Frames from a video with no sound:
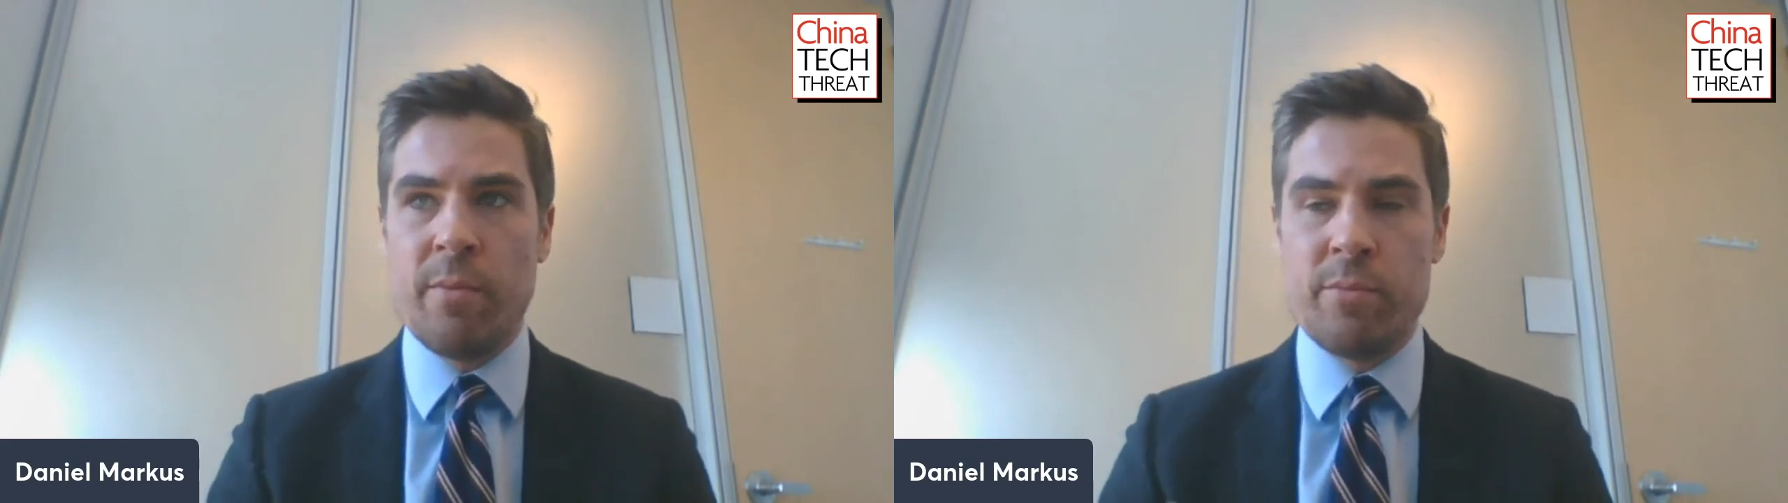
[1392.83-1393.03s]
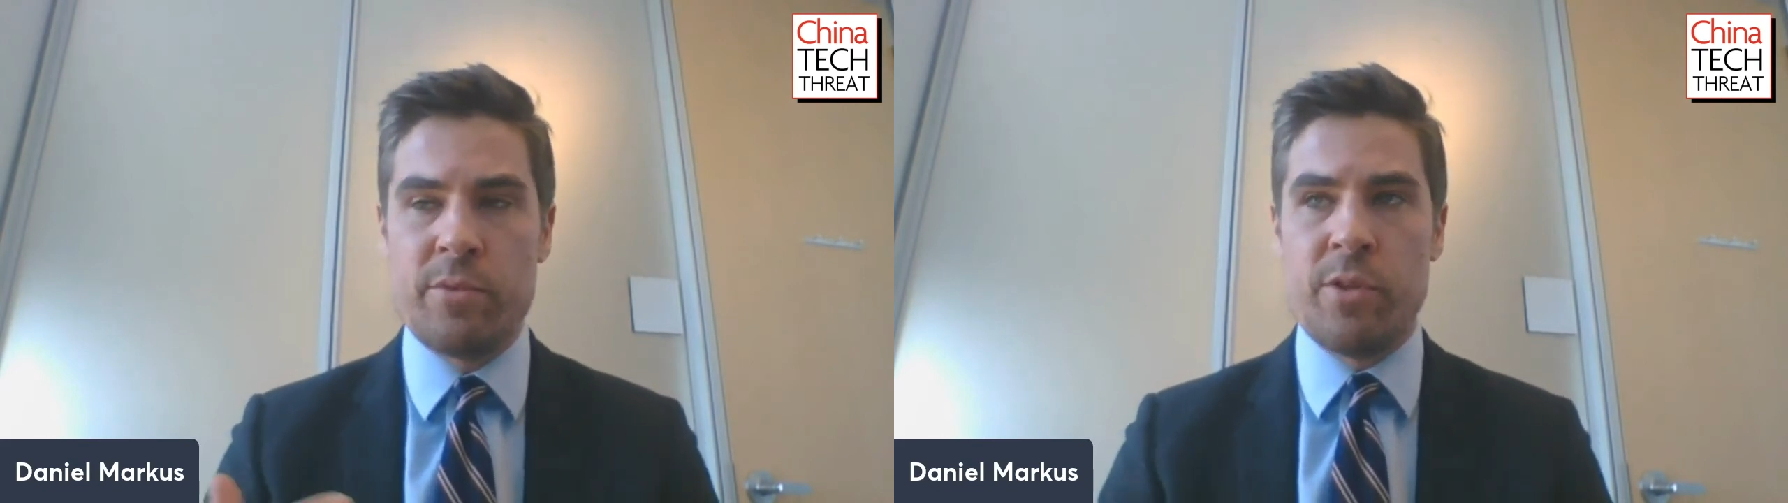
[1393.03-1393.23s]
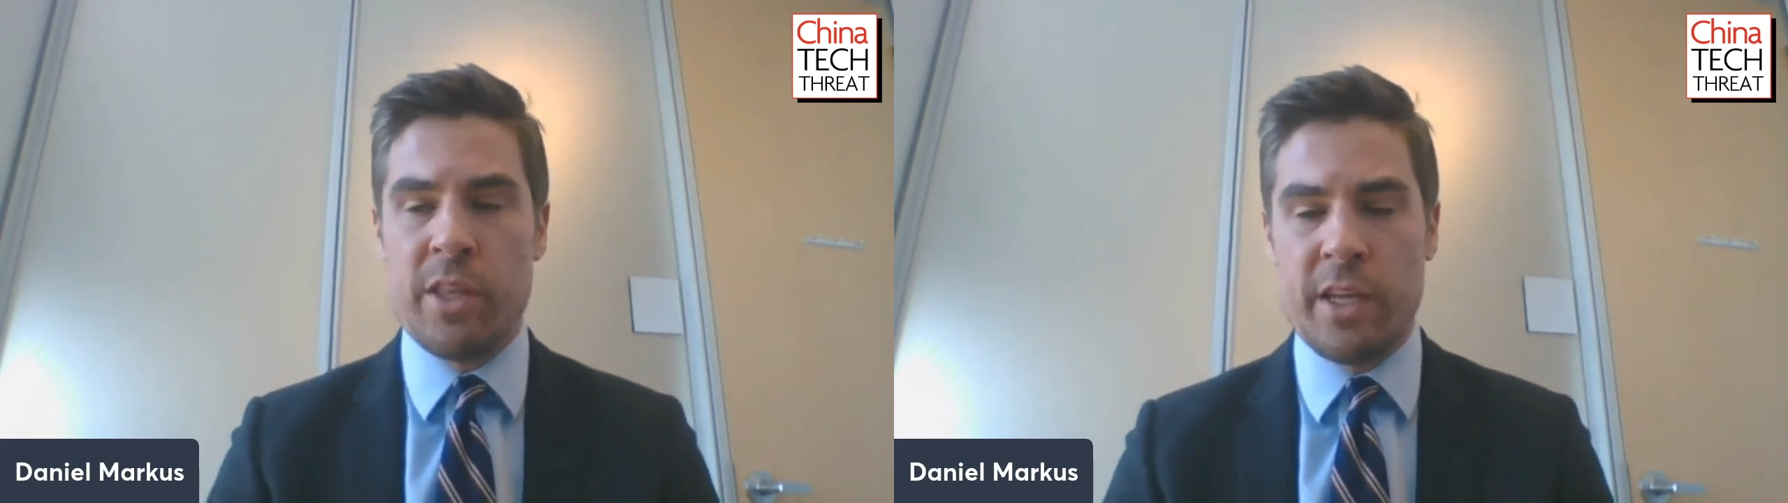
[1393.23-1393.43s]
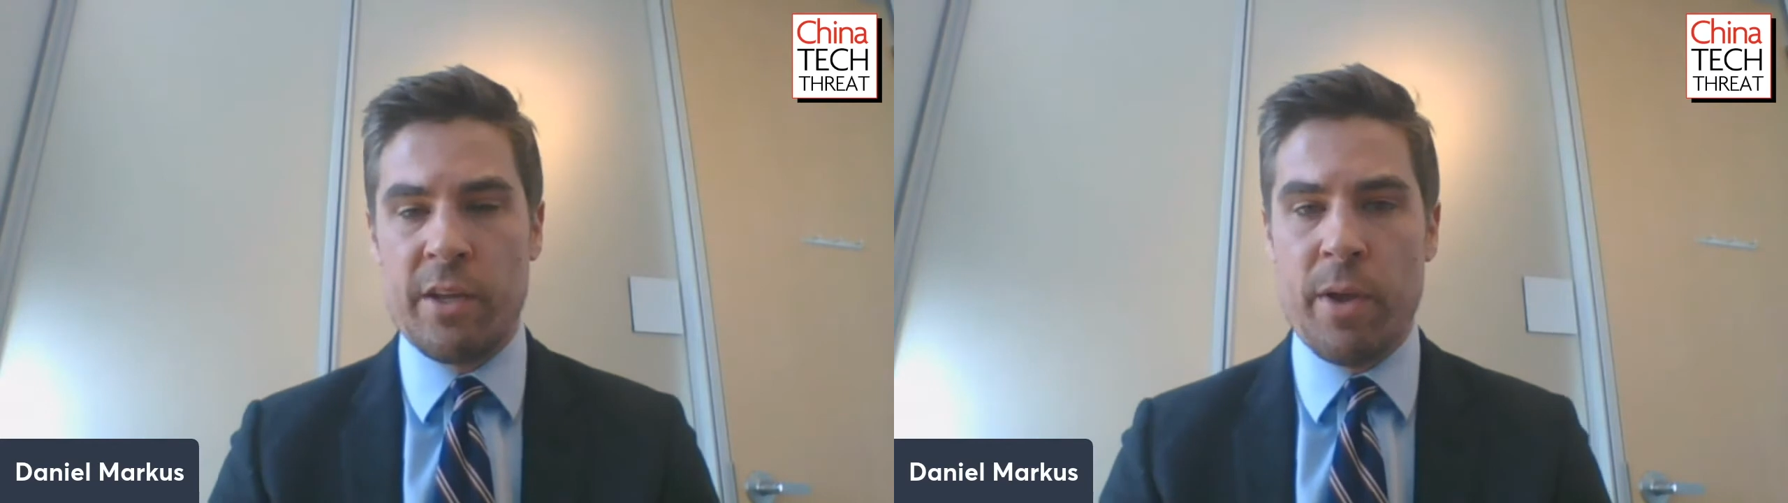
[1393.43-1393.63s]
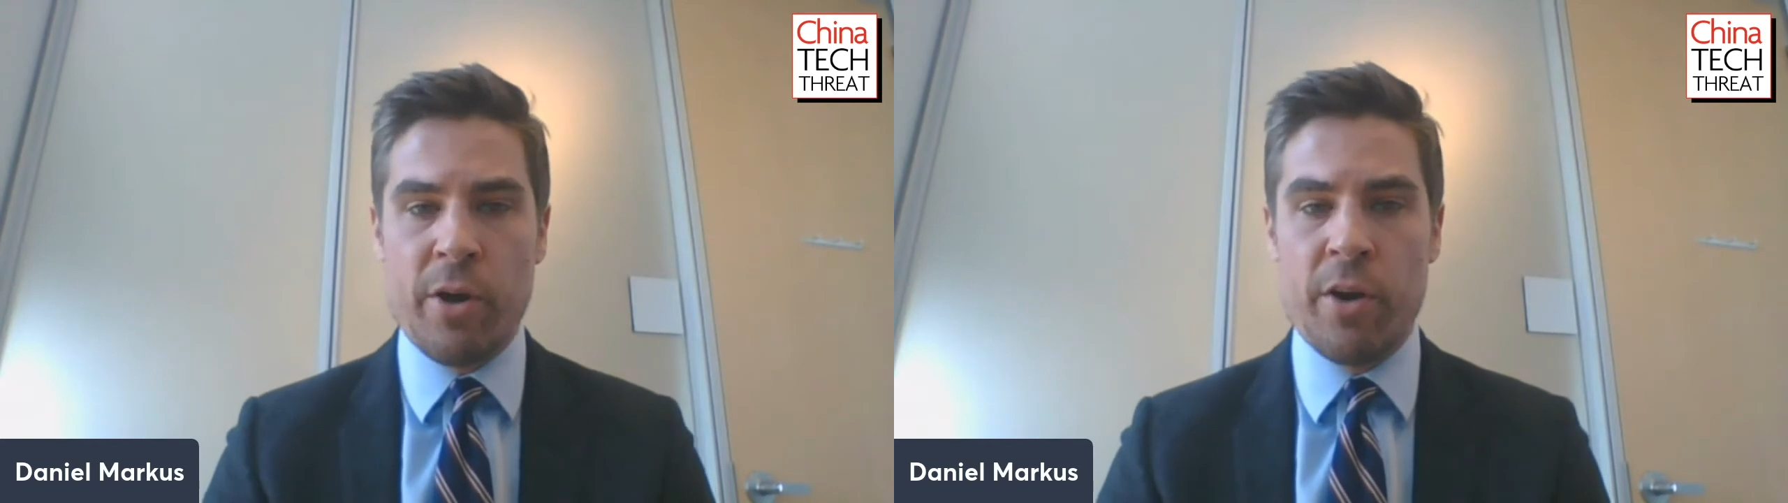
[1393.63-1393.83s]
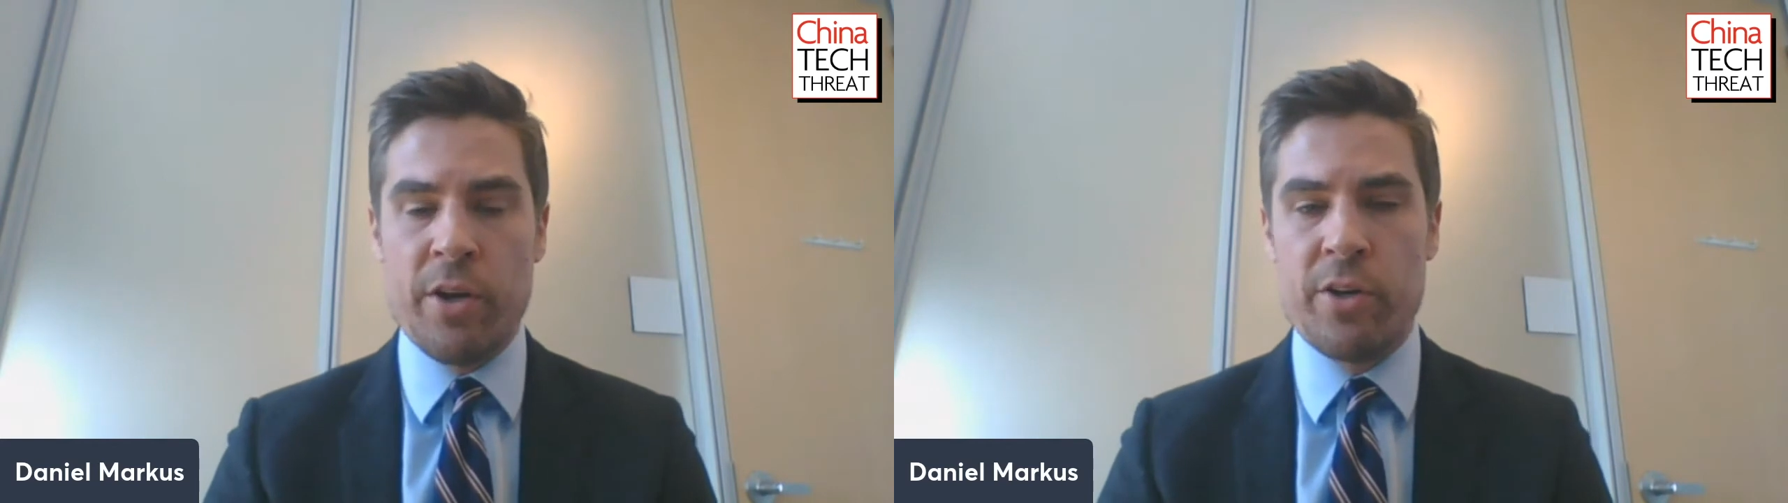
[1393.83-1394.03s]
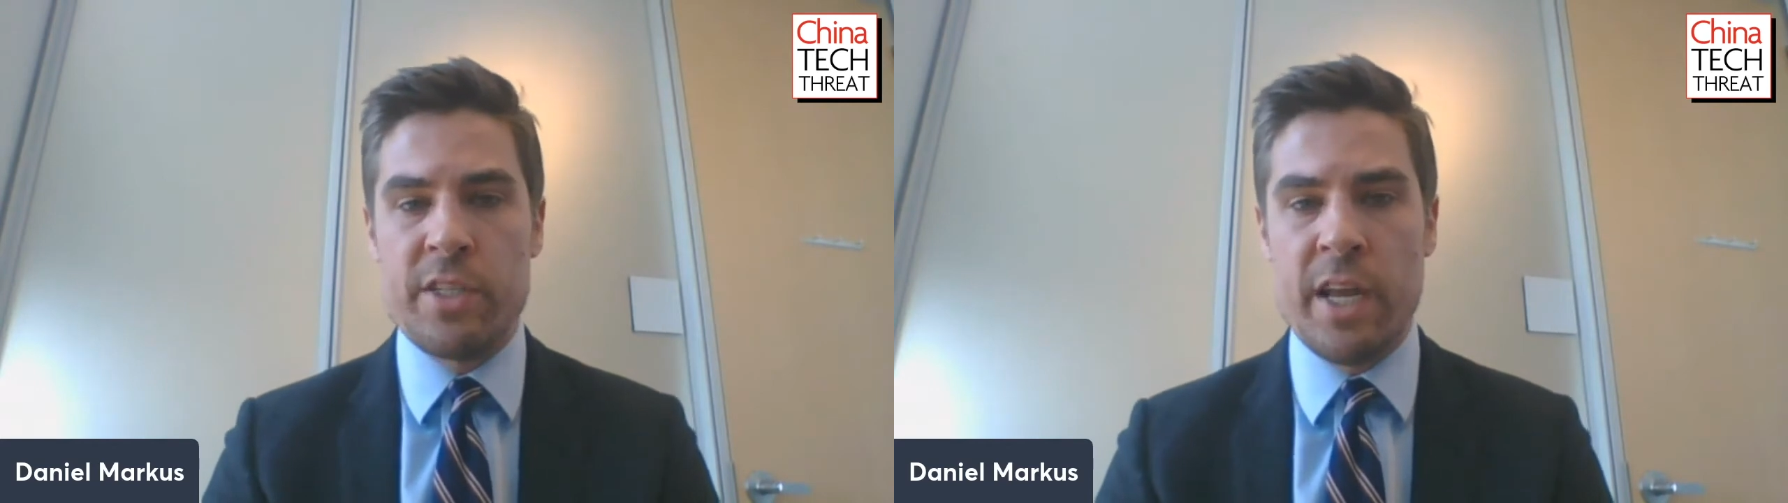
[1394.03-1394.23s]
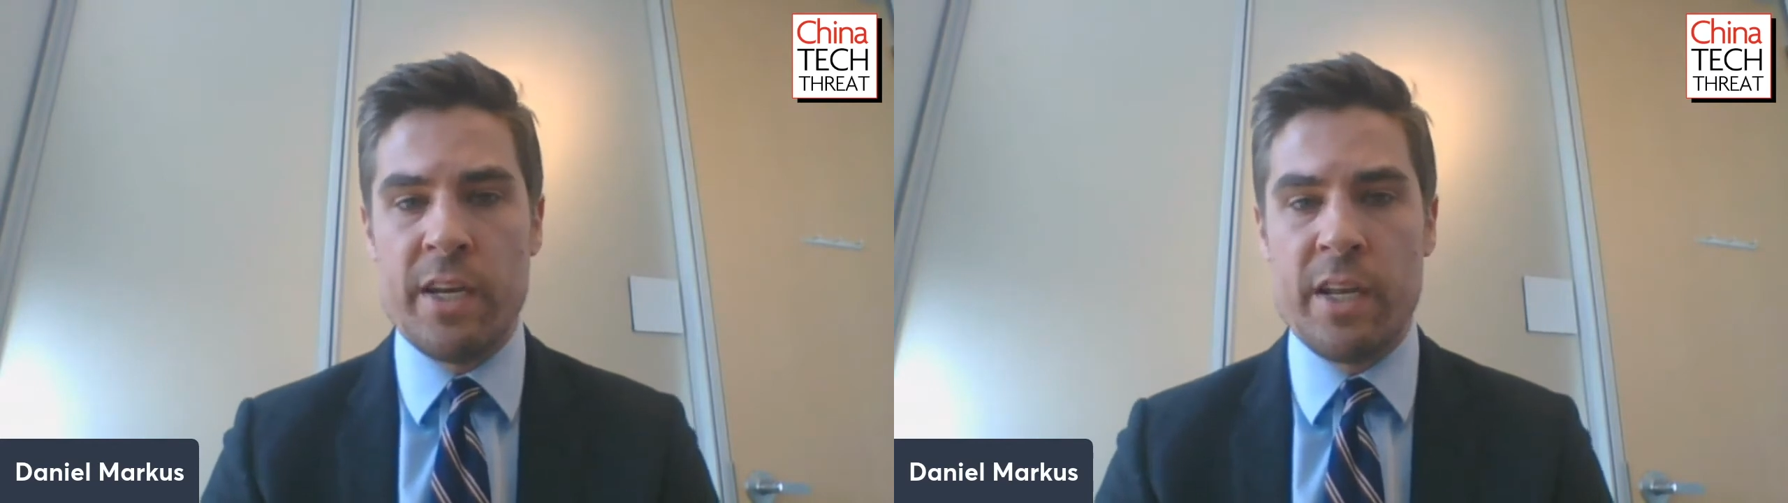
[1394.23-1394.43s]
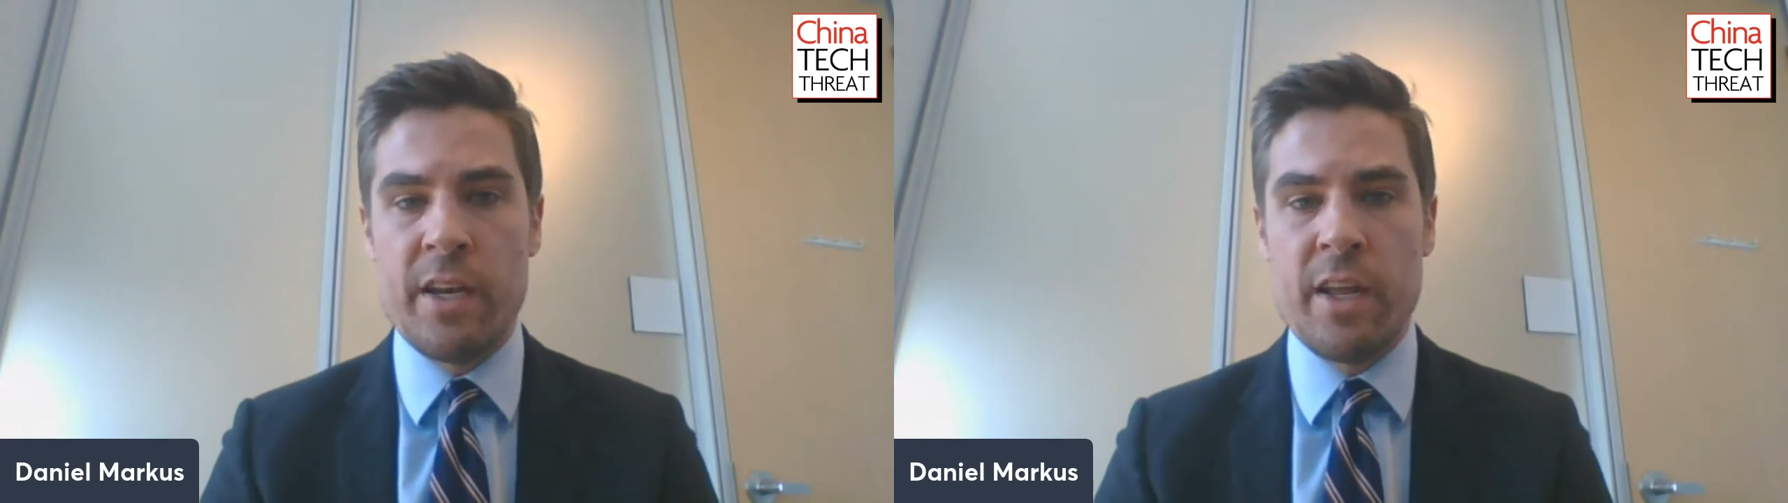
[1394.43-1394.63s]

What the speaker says: so that they can better understand it.